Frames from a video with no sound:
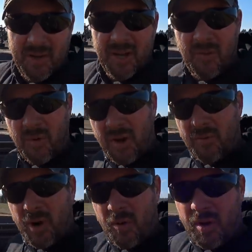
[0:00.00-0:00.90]
We don't want it
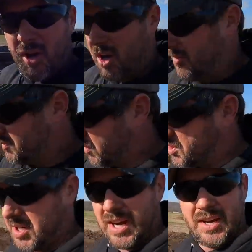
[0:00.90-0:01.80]
rolling off as we're
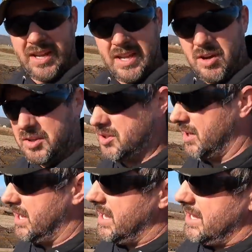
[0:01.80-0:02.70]
trying to get onto it.